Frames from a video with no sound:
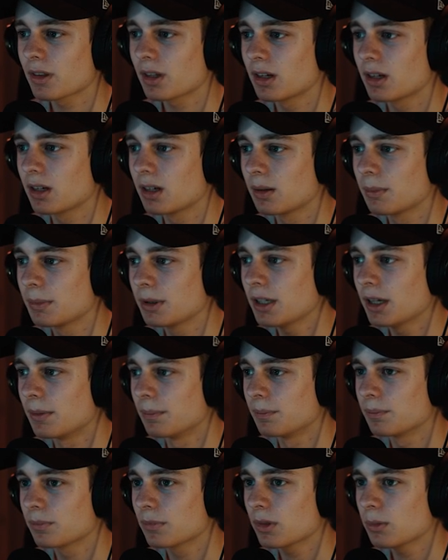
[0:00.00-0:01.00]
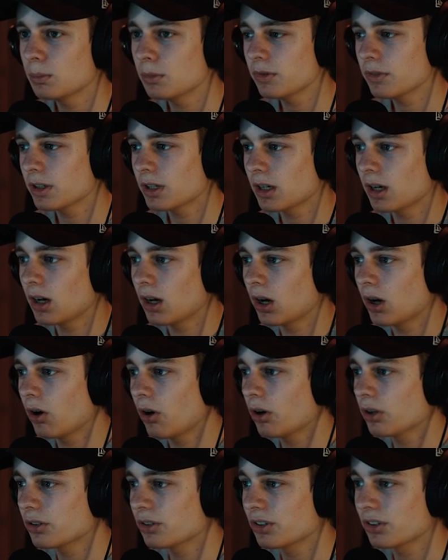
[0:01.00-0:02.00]
Um, but yeah, moving
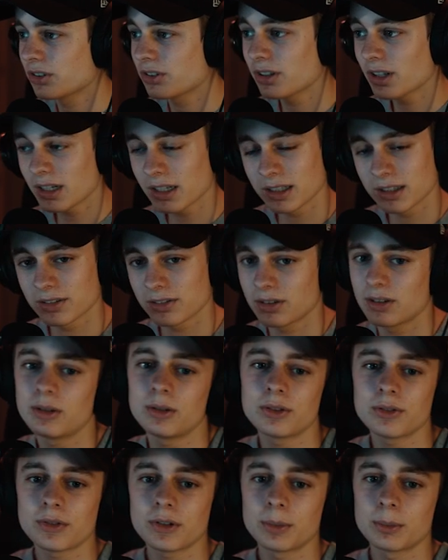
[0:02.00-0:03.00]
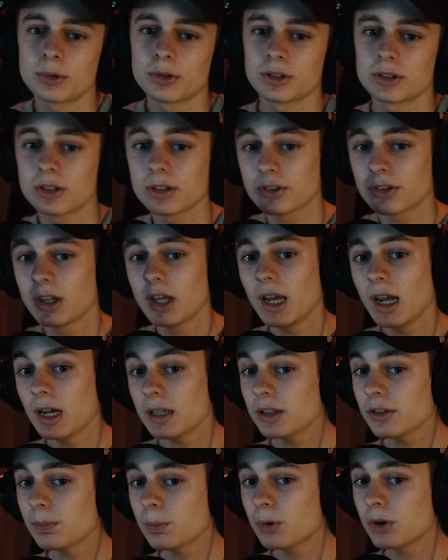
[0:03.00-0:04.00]
on to settings, which is very important because at
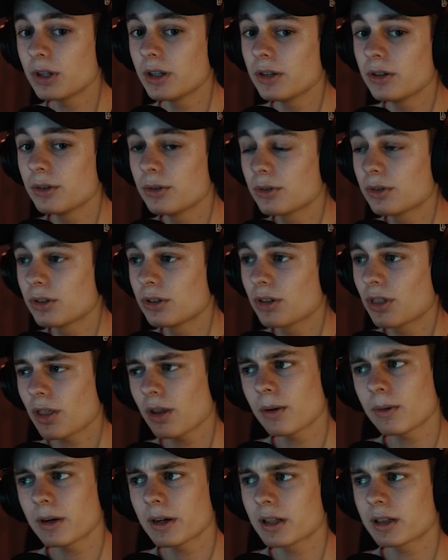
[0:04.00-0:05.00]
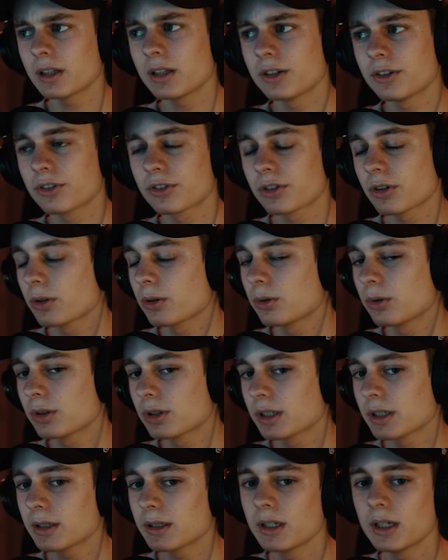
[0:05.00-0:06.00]
this point you could theoretically just start
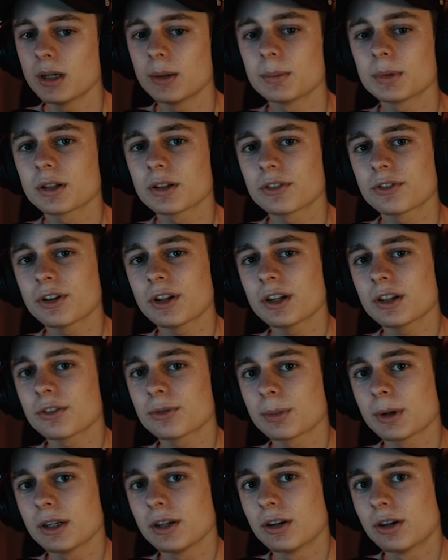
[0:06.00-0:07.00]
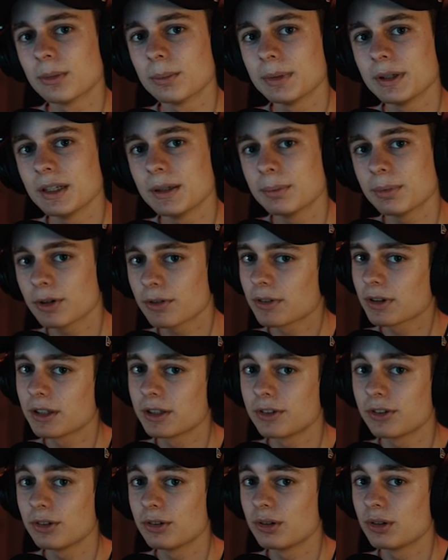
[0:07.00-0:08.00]
recording, but the settings might not be perfectly
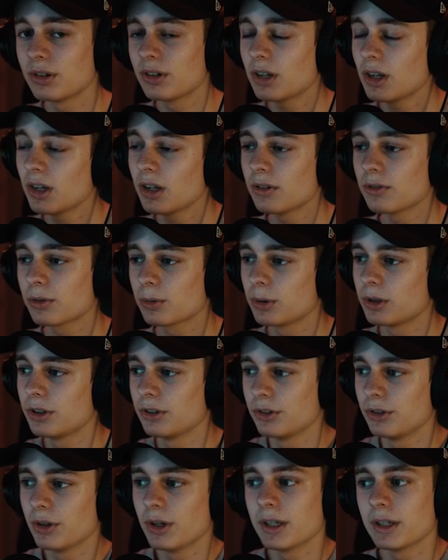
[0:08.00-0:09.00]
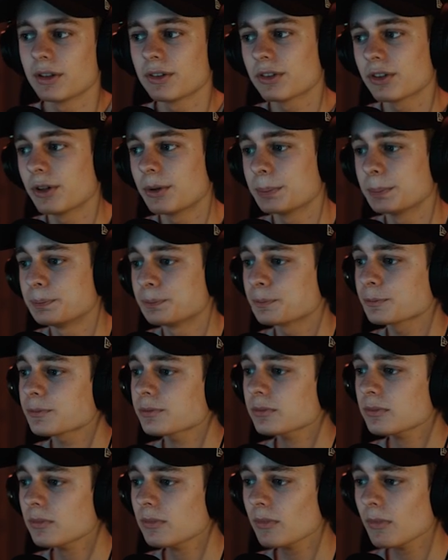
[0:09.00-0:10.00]
tuned for what you're doing. So
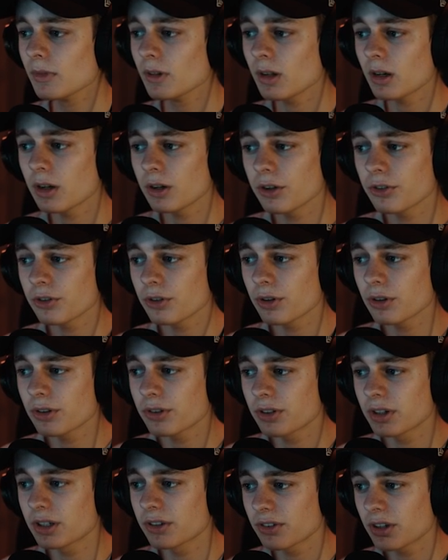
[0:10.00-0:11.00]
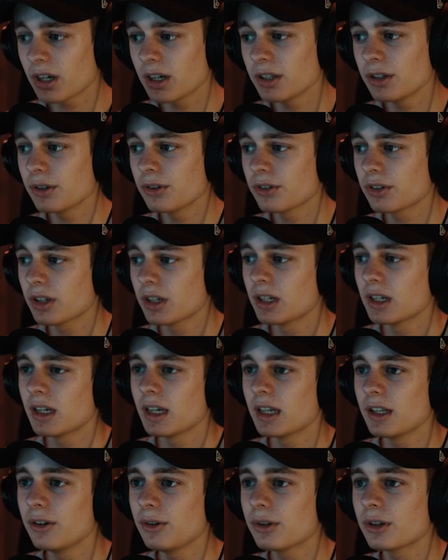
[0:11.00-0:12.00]
I'm going to show you the settings I use,
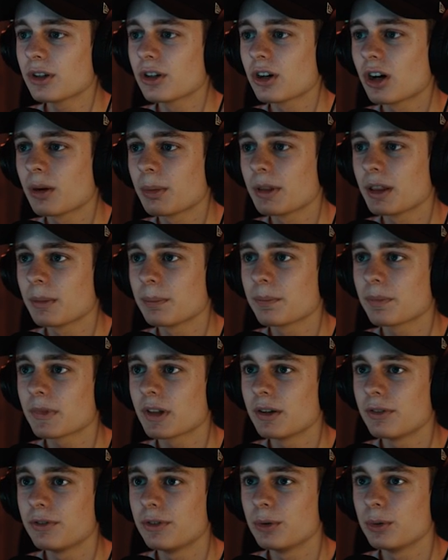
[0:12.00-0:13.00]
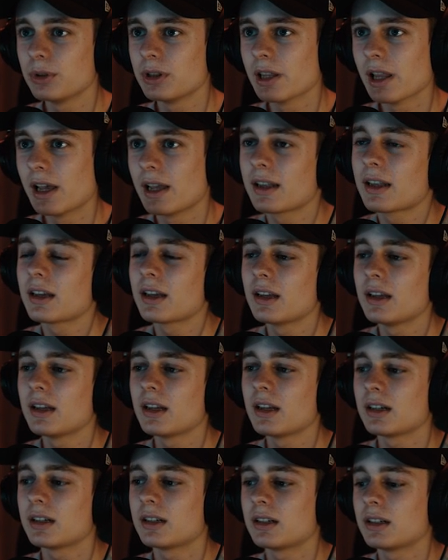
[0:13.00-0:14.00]
and you can copy them if you would like.
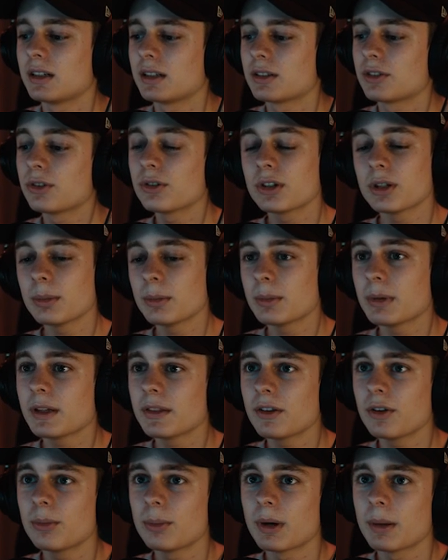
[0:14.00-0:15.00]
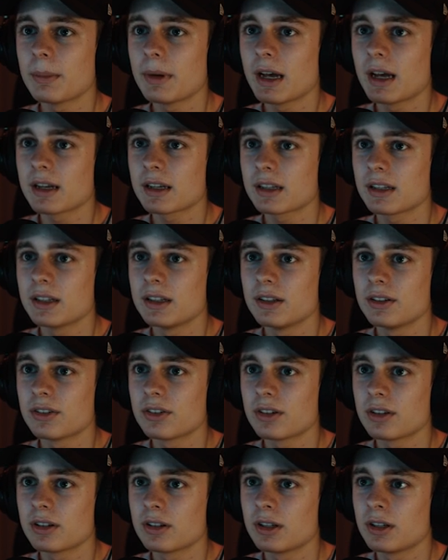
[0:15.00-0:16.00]
Uh, do keep in mind though, my Mac
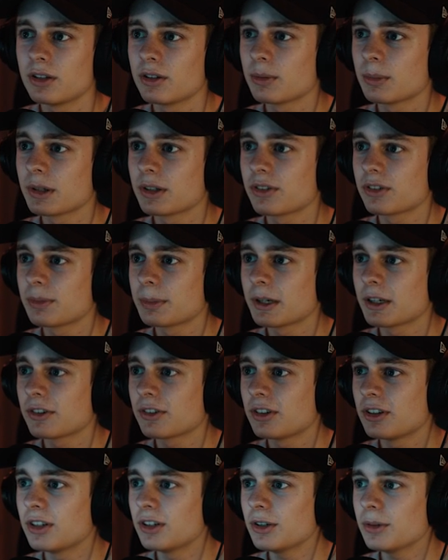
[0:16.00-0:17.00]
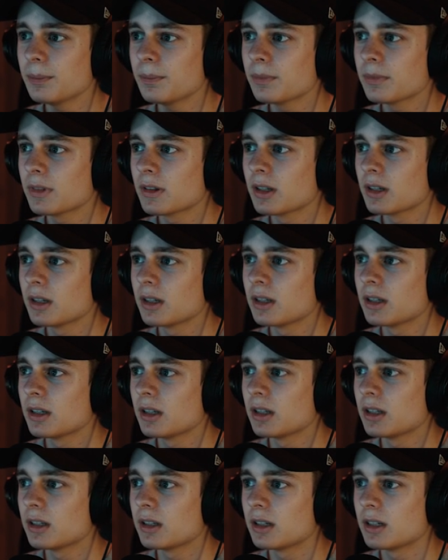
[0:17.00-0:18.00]
is, here are my specs here.
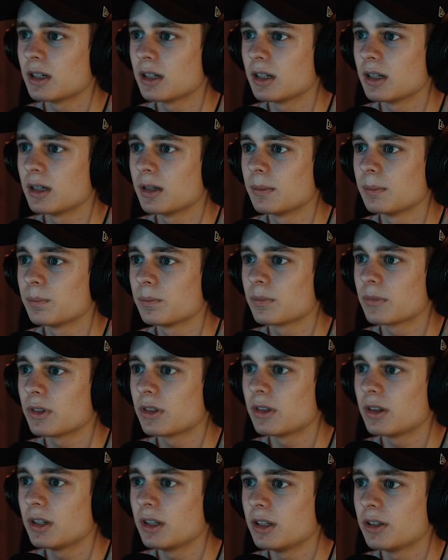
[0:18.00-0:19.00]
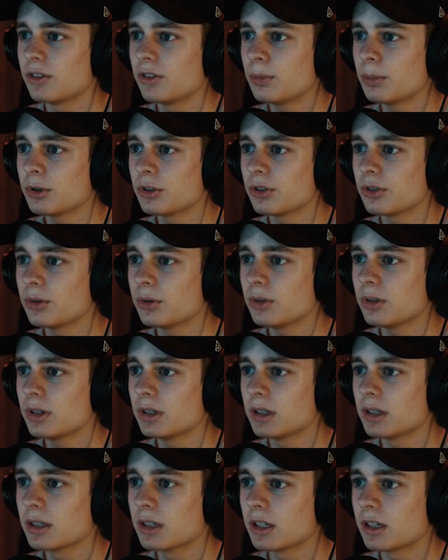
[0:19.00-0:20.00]
Um, the two point two
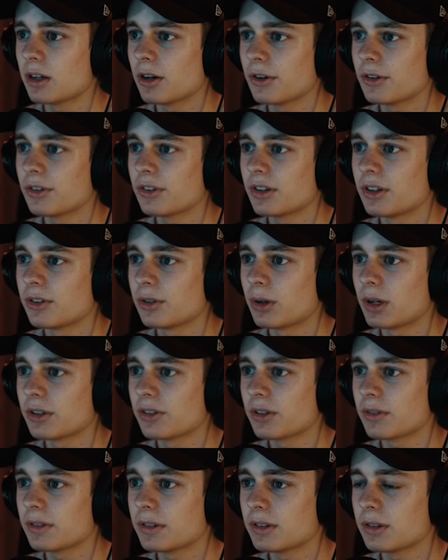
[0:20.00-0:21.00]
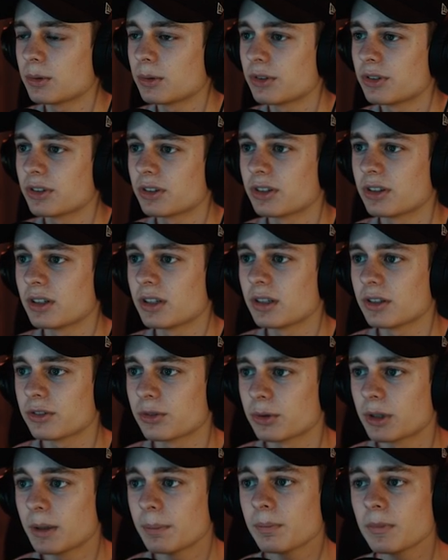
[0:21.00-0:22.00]
gigahertz Intel i seven with sixteen gigs
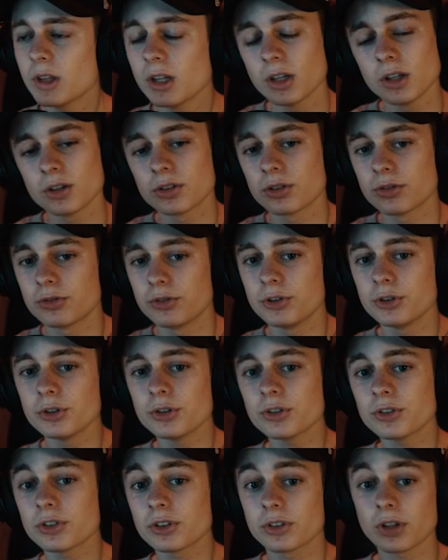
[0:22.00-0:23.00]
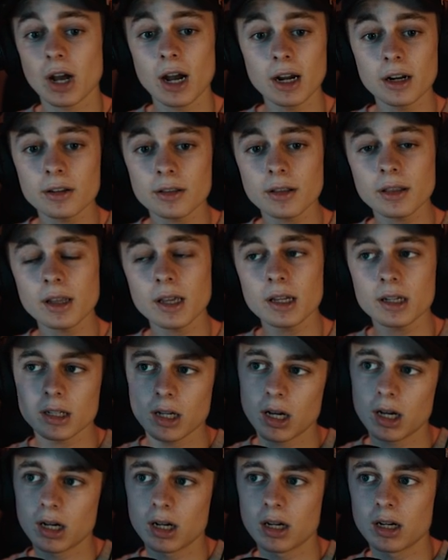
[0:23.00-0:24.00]
of RAM. So if yours is higher than that,
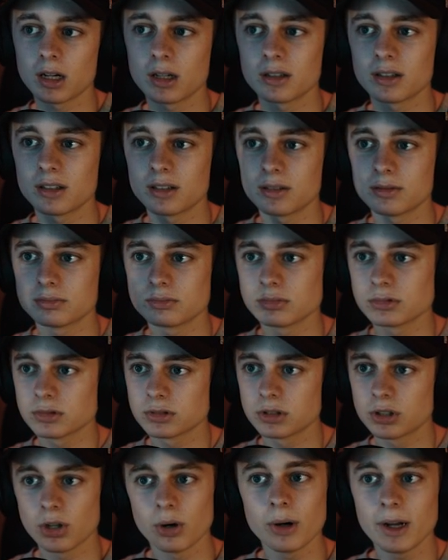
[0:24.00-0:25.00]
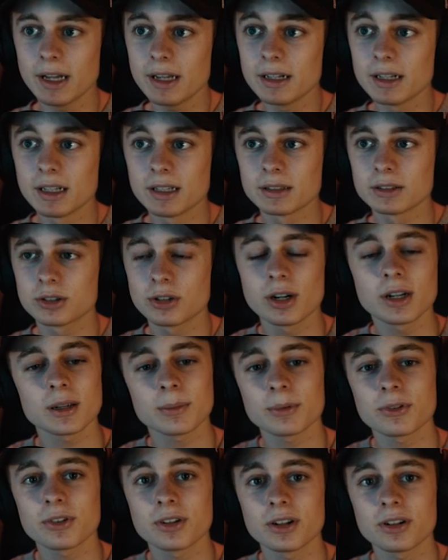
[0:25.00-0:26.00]
uh, then go ahead and crank up
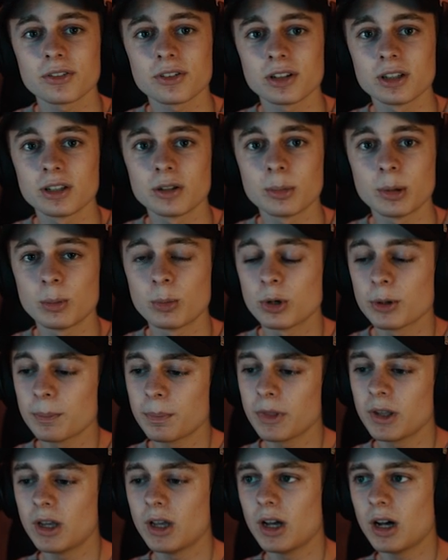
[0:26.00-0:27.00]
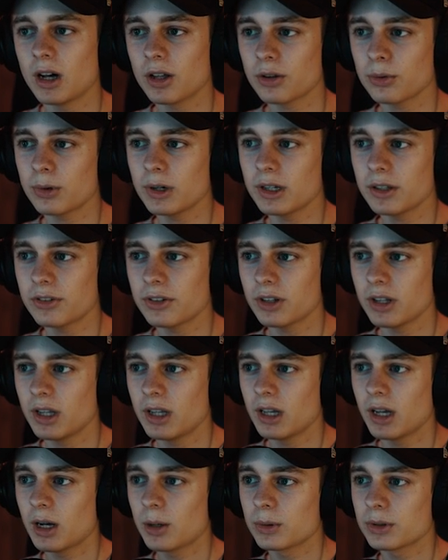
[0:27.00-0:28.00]
the settings a little bit more. Otherwise,
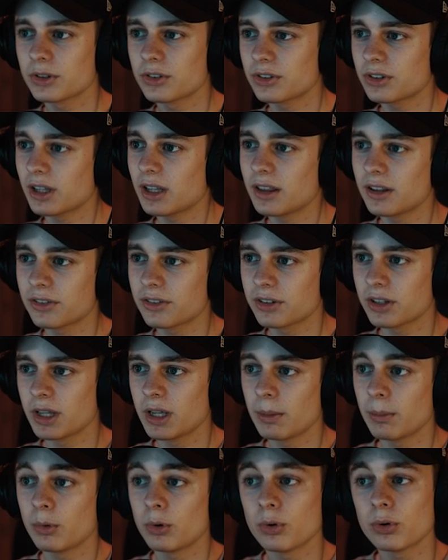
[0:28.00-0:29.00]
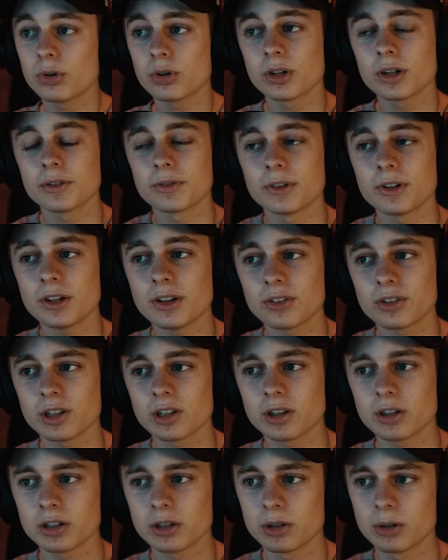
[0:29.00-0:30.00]
I would stay the same, or if it is a
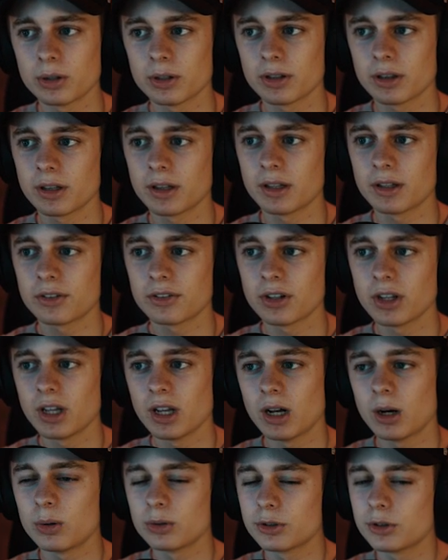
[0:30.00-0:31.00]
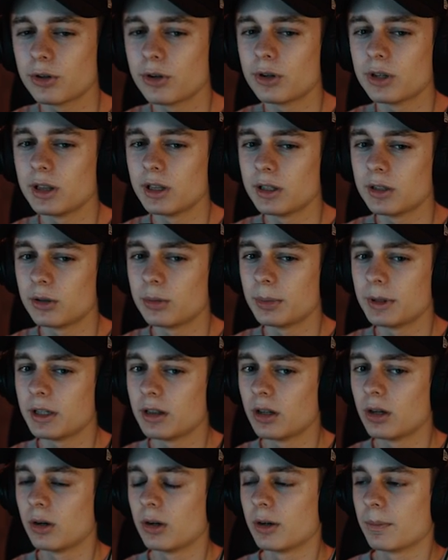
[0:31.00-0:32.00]
lot lower than this, I would go a little bit
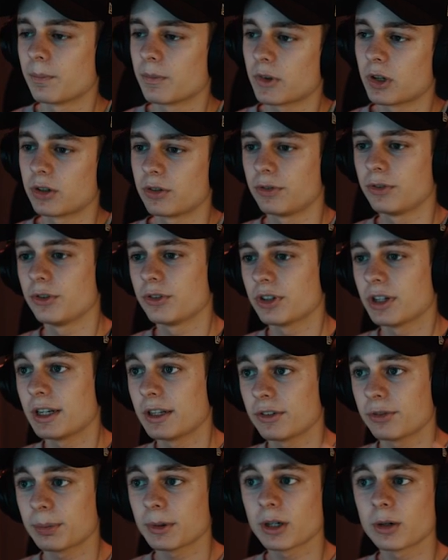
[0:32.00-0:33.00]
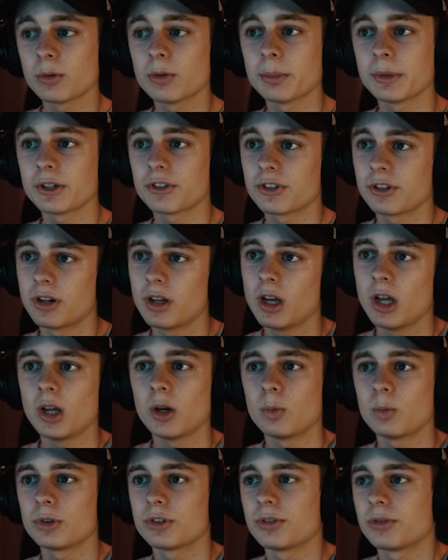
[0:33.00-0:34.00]
lower on a few settings, but I will mention
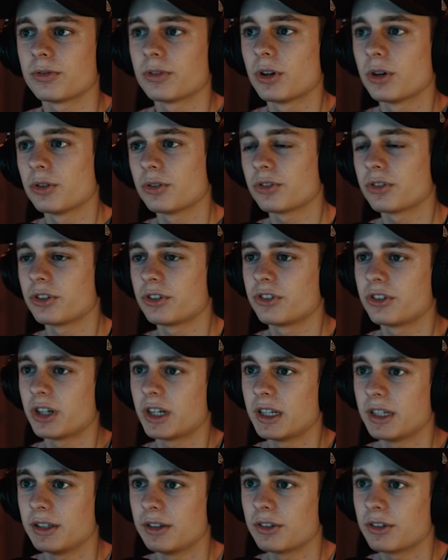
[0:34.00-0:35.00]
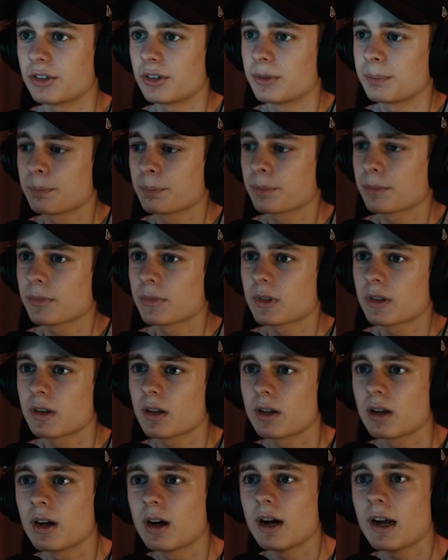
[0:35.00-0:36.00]
which of those to change.
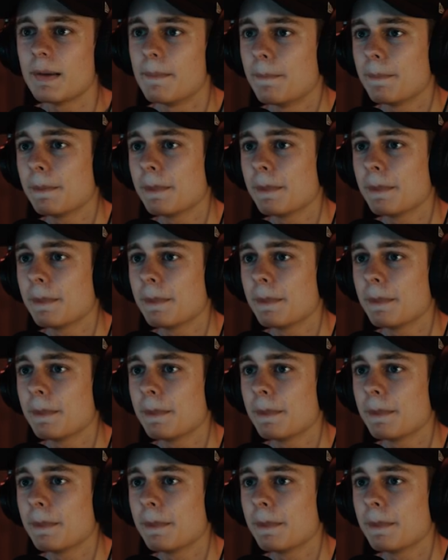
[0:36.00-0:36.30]
All right.